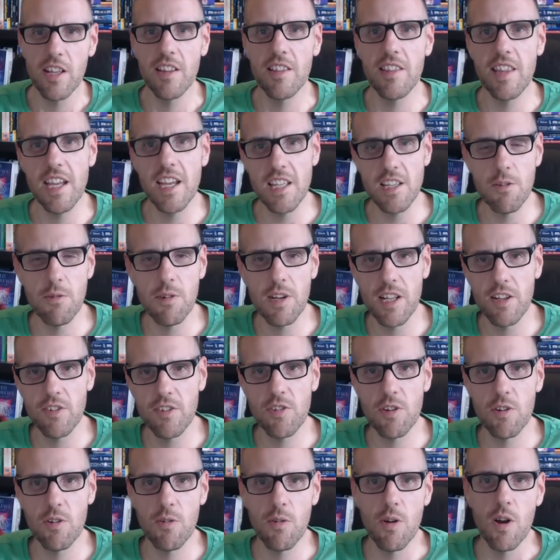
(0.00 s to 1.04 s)
that you would
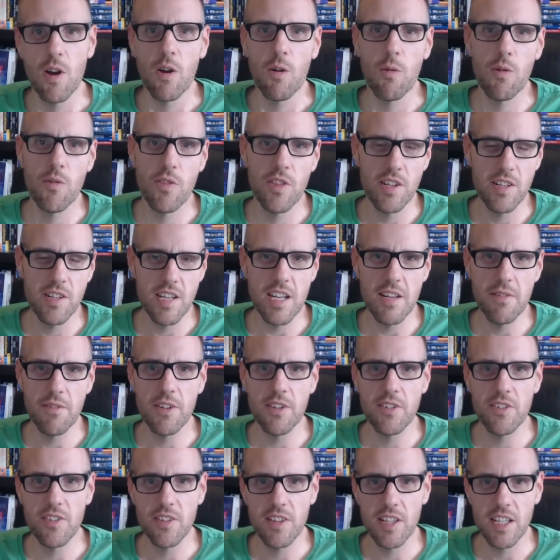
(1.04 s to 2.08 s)
enter, where the
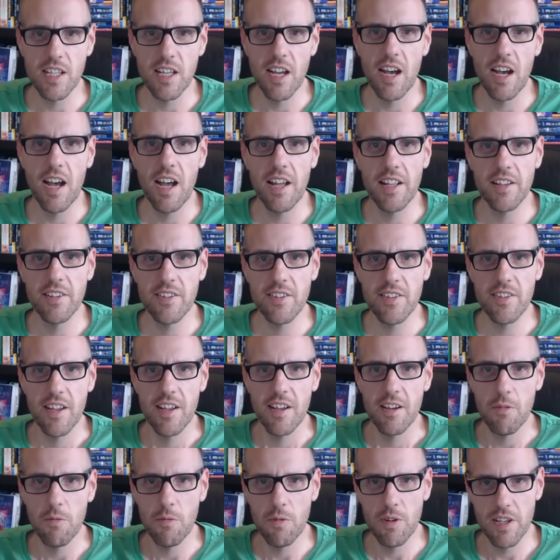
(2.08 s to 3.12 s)
divas and the gods
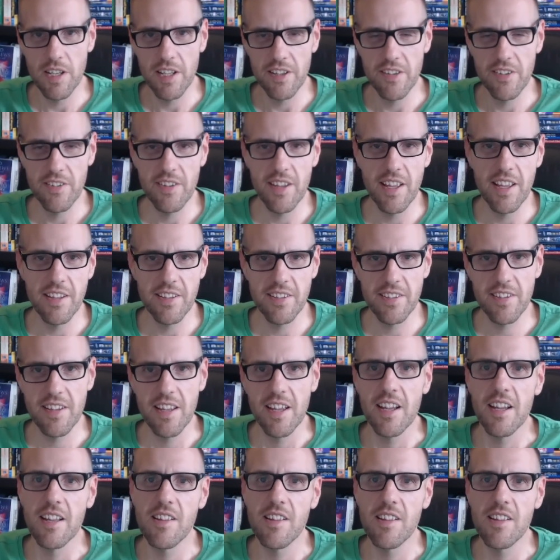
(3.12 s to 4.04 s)
would exist,